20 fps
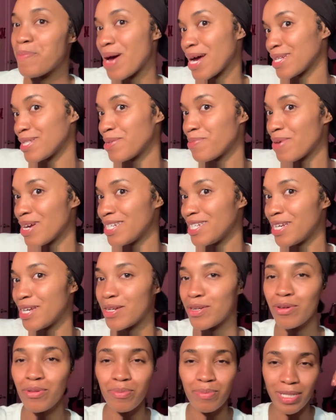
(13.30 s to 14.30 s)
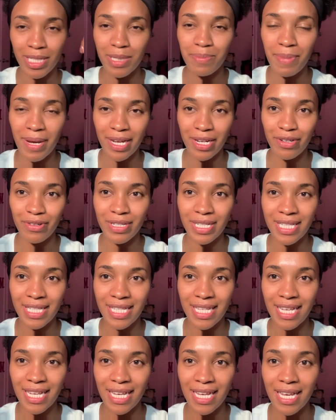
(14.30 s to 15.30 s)
back to my channel, Beats by
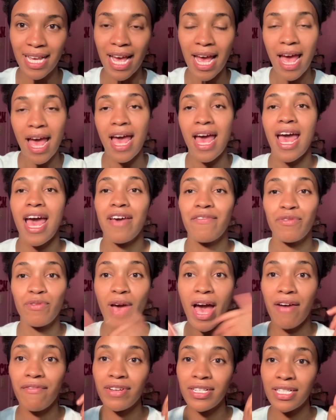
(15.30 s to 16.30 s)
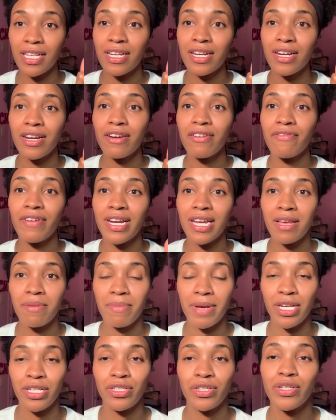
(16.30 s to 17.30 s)
Chrissy. If you haven't done it already,
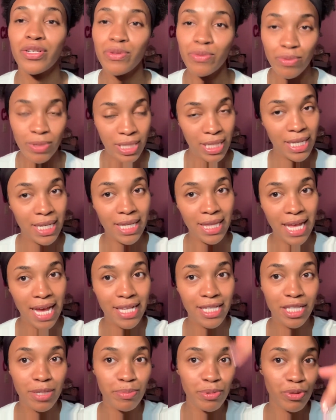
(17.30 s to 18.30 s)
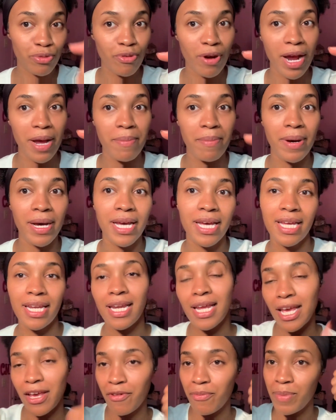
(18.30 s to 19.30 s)
make sure you click that subscribe button
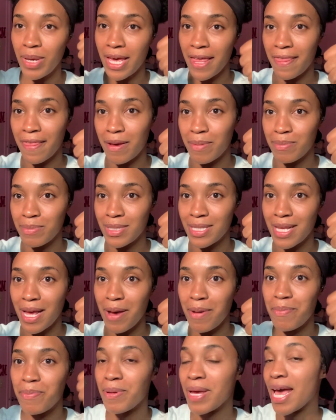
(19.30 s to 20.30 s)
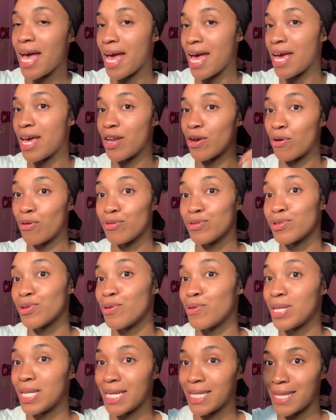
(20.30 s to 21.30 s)
and give me a thumbs up, and also
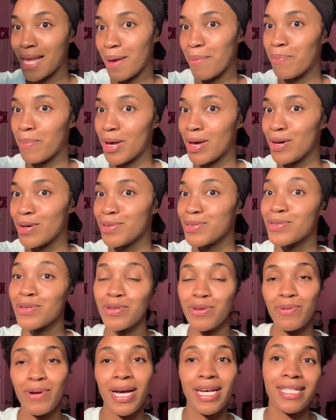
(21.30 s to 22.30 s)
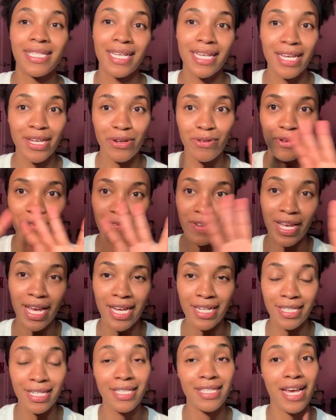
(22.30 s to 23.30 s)
click that bell so you guys can get
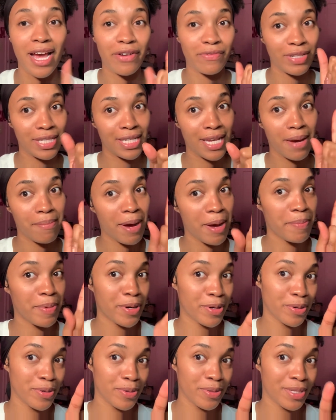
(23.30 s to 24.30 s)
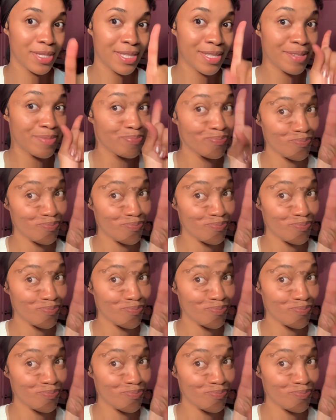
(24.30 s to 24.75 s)
notifications every time I post.